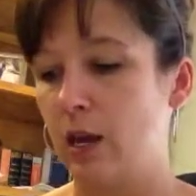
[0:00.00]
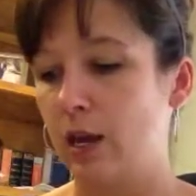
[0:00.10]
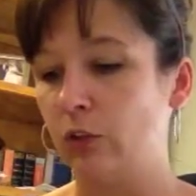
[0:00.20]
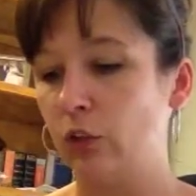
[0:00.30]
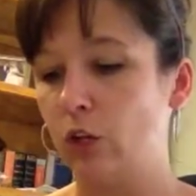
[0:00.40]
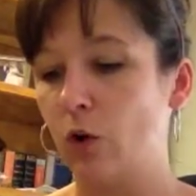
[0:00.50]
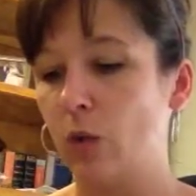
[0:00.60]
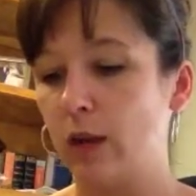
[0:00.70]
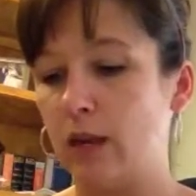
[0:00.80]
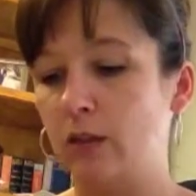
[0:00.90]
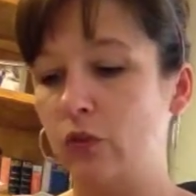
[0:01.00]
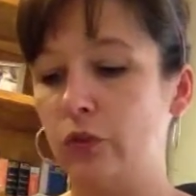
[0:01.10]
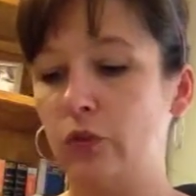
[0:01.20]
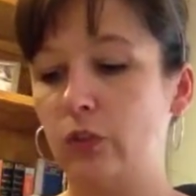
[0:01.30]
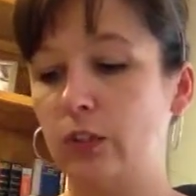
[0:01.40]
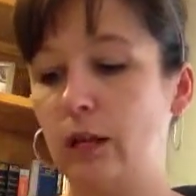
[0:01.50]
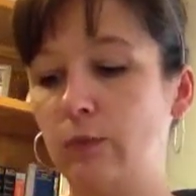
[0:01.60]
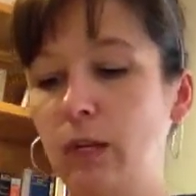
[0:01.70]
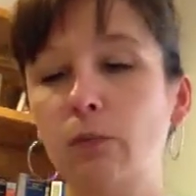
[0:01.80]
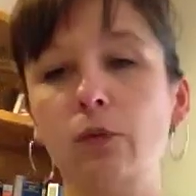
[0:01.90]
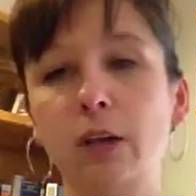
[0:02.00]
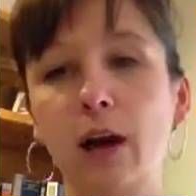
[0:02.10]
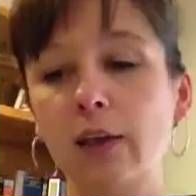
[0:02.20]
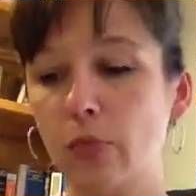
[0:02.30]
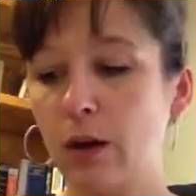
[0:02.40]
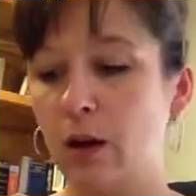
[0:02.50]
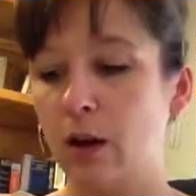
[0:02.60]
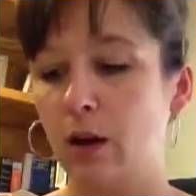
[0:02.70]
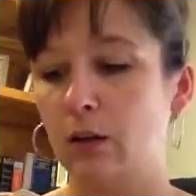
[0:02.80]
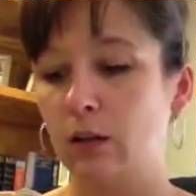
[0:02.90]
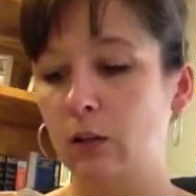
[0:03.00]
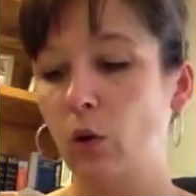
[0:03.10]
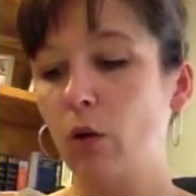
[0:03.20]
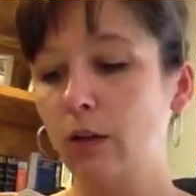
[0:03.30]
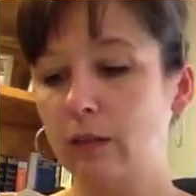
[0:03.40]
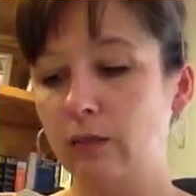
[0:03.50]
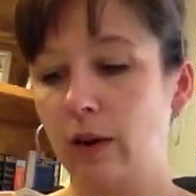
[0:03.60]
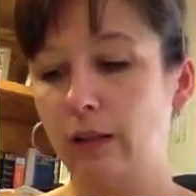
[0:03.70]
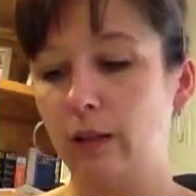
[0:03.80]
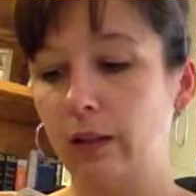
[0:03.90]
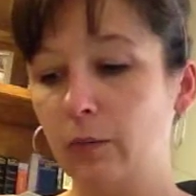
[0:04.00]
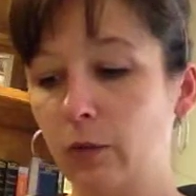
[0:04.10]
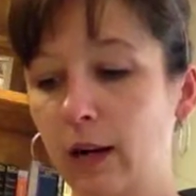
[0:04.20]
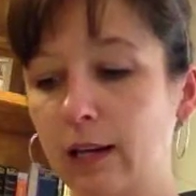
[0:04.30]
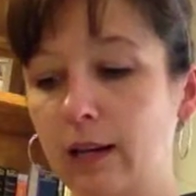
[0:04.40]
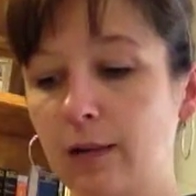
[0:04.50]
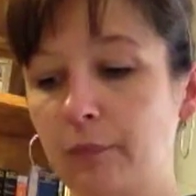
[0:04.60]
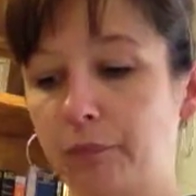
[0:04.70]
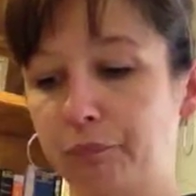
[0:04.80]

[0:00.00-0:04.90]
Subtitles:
And so in September 9th, Seoul is finally liberated.